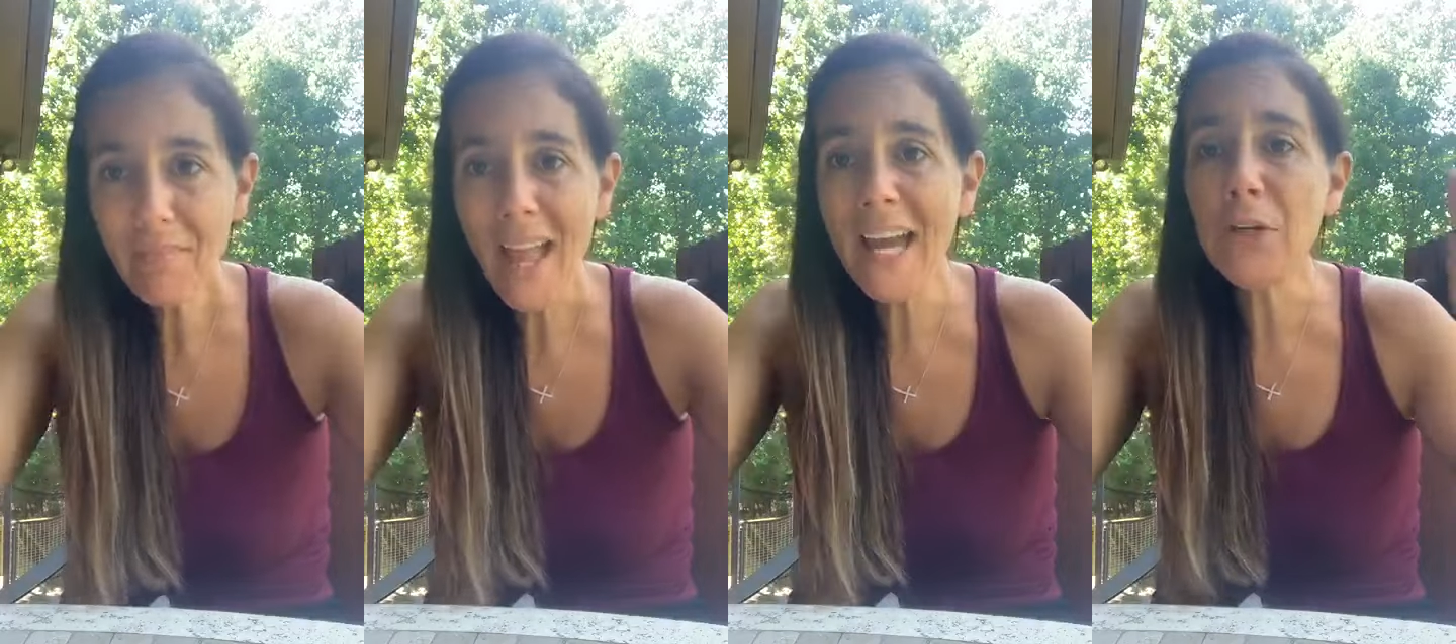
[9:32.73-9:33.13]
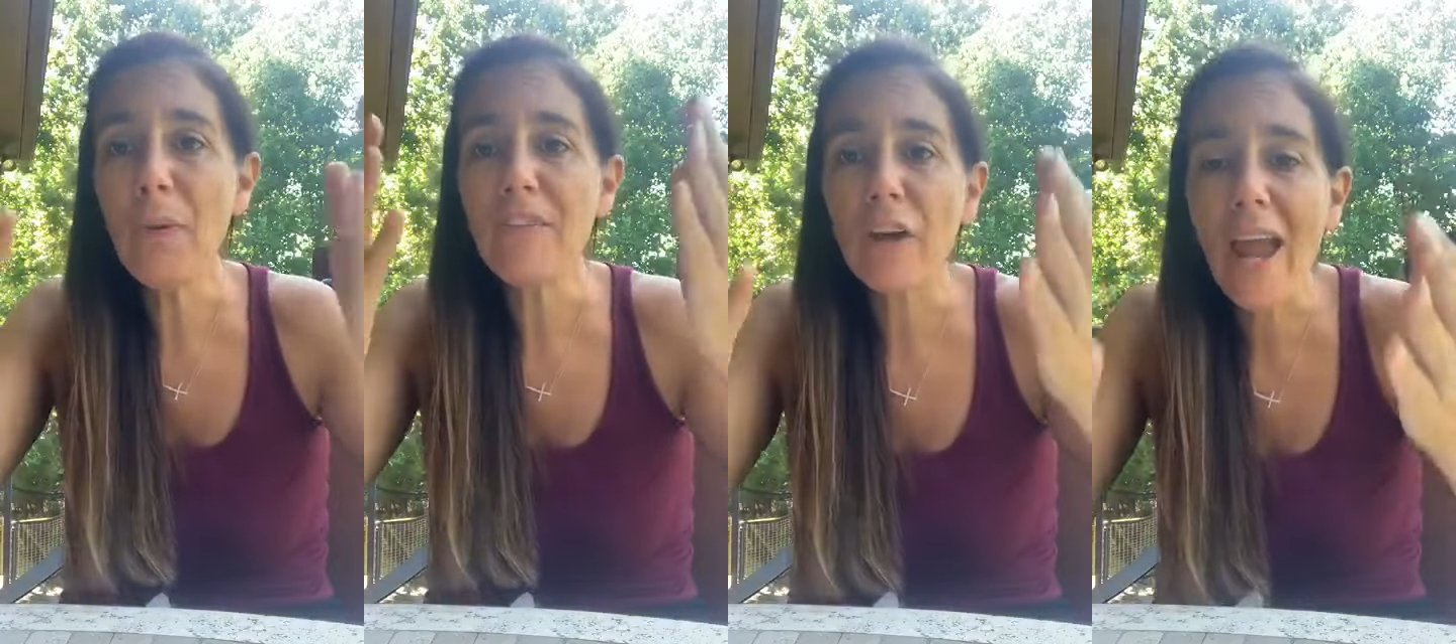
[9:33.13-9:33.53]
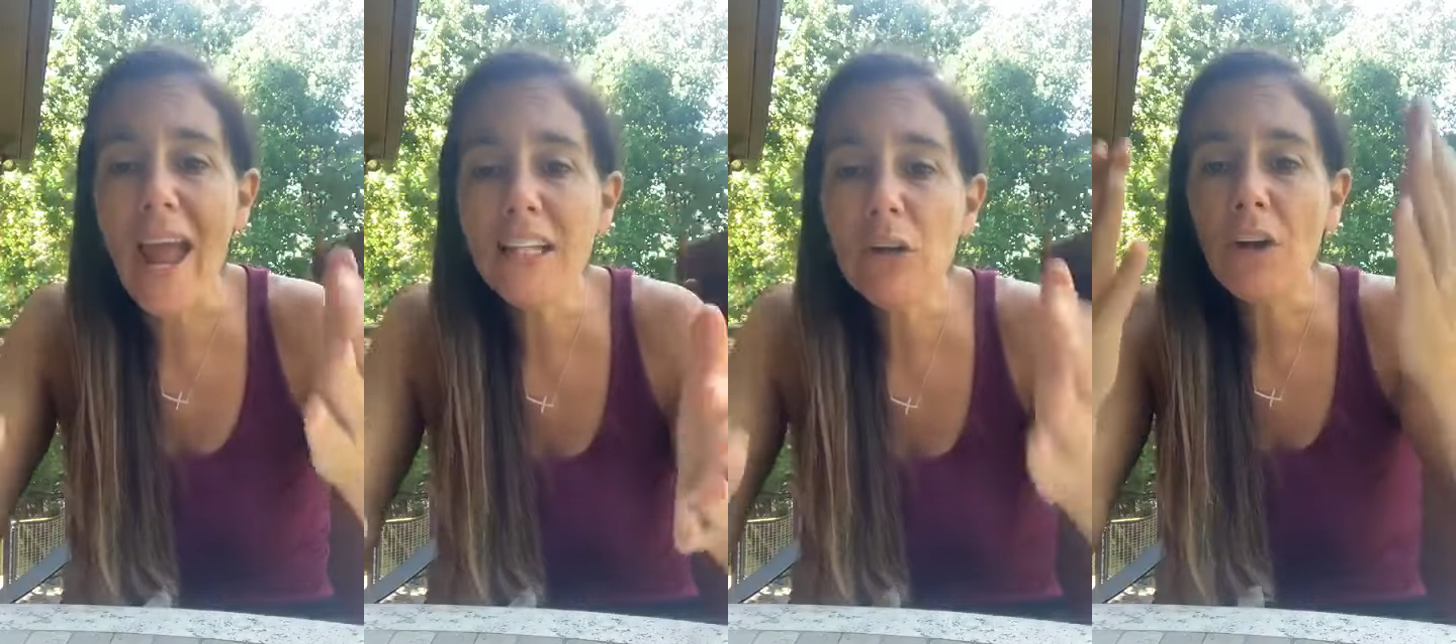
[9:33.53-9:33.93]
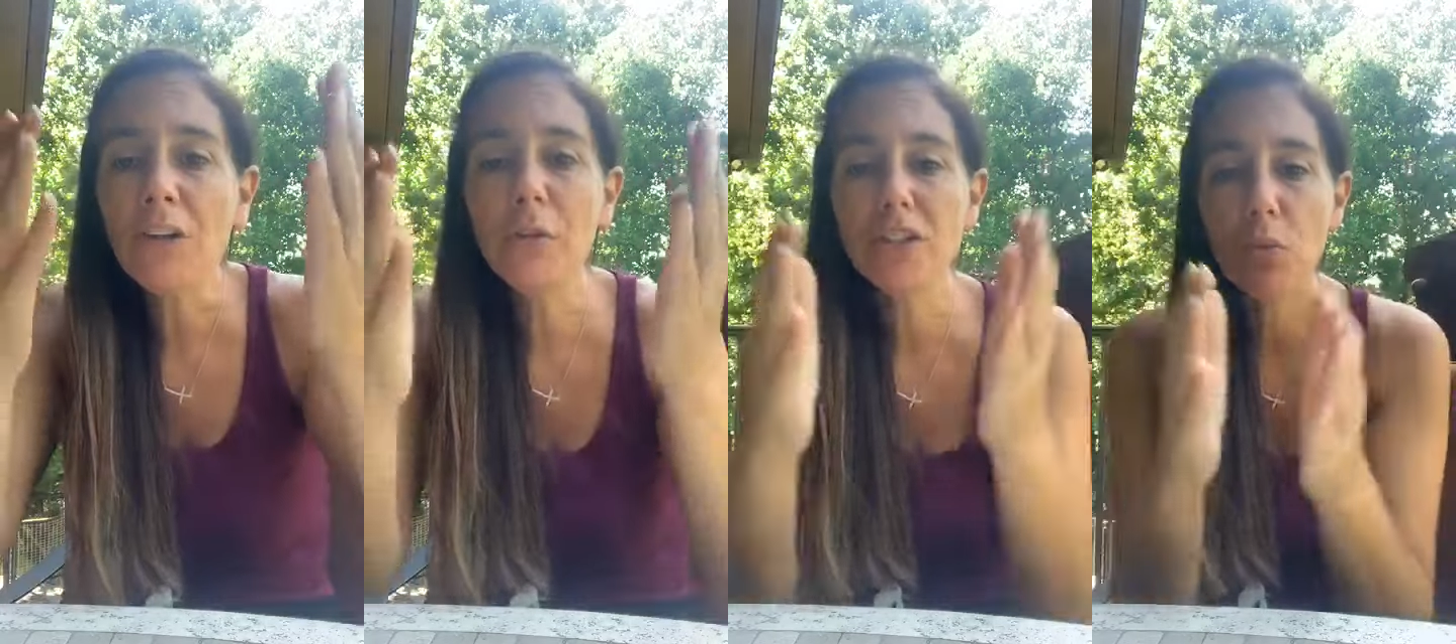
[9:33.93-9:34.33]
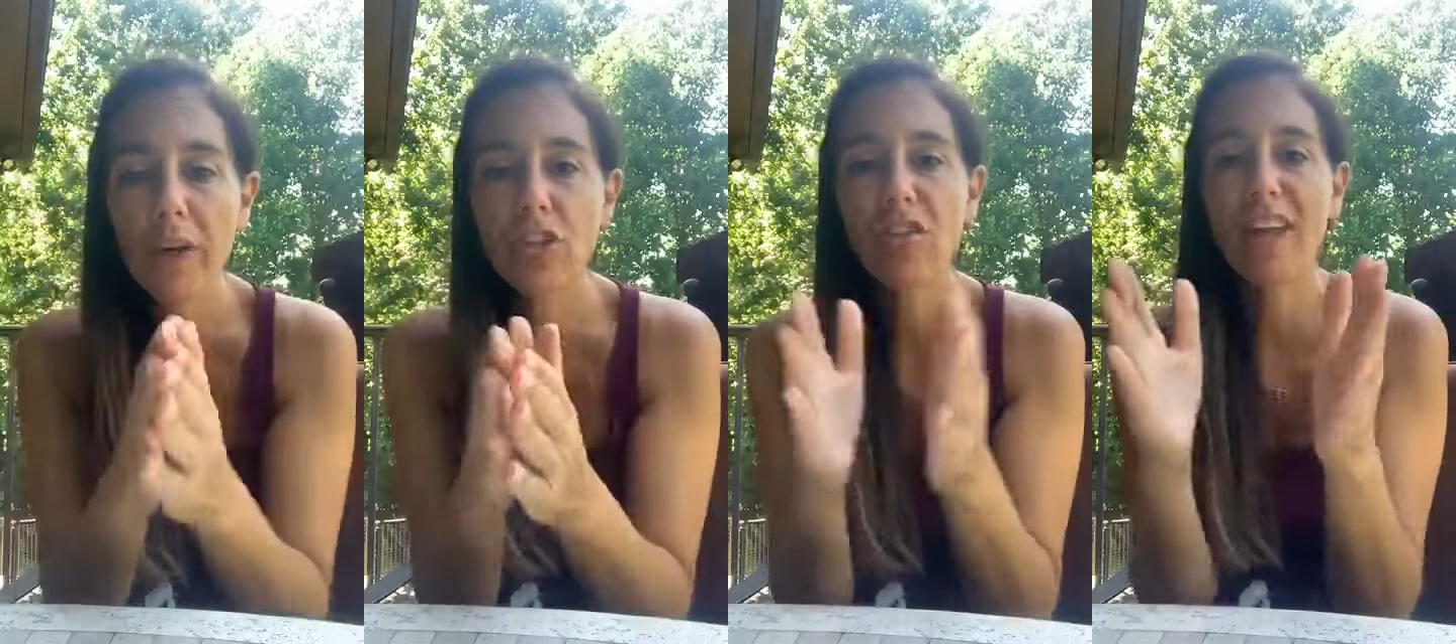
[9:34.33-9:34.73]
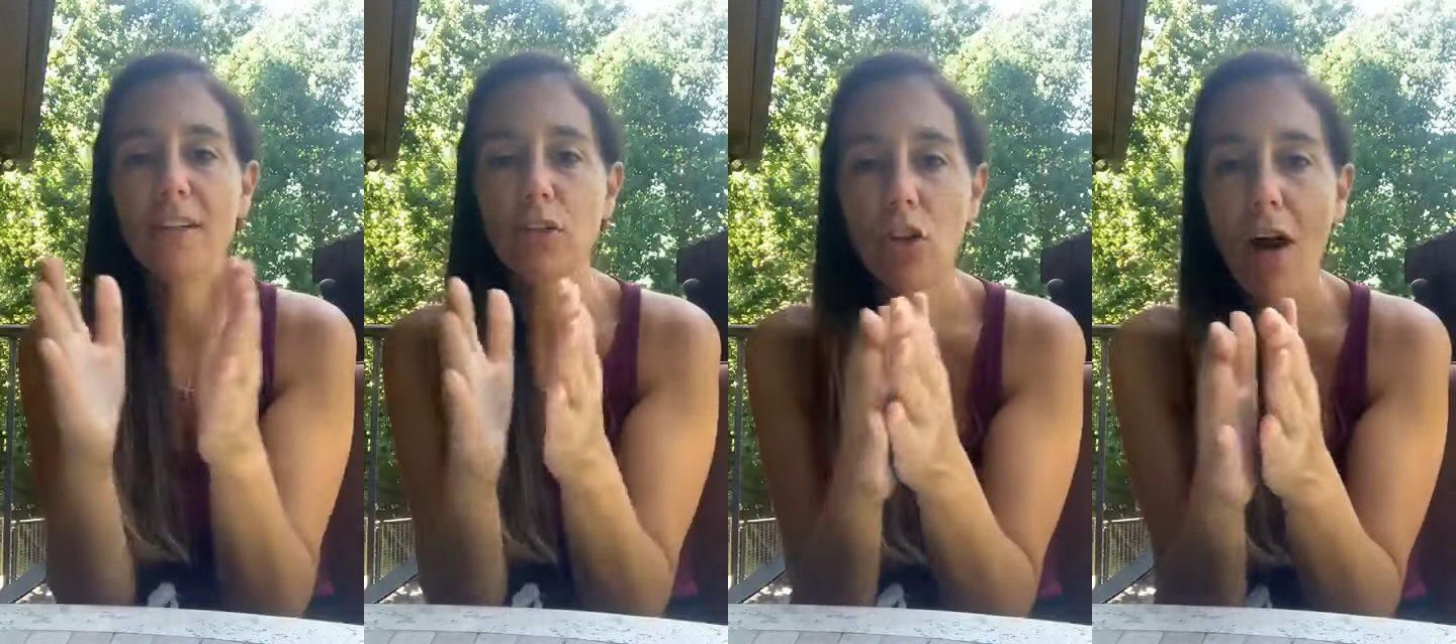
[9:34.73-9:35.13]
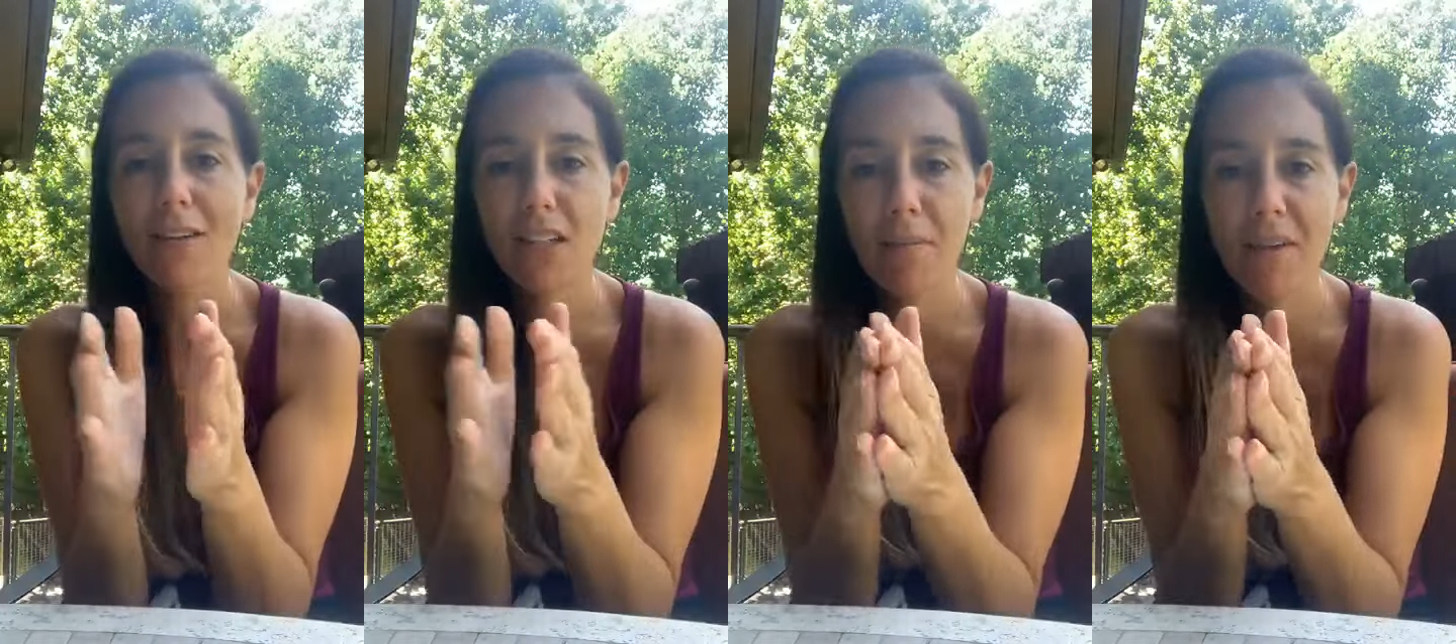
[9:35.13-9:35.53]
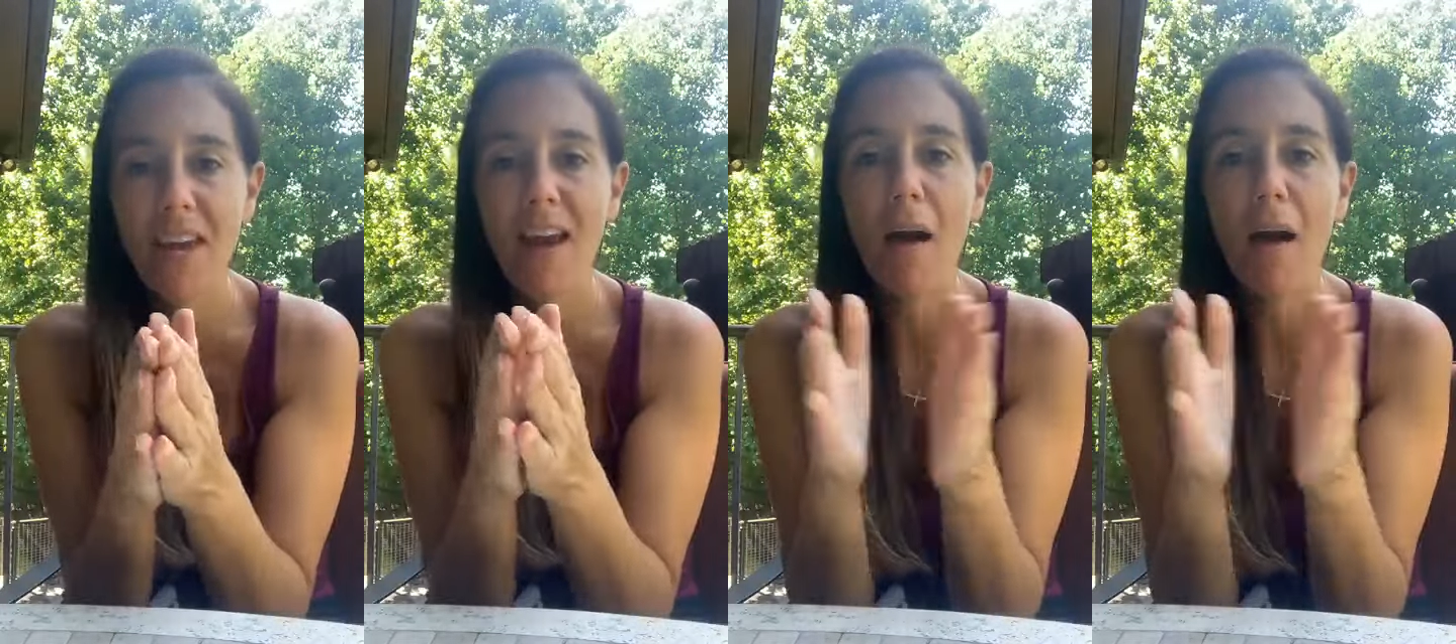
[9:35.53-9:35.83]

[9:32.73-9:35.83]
Anyway, for anyone who has wished they could talk to me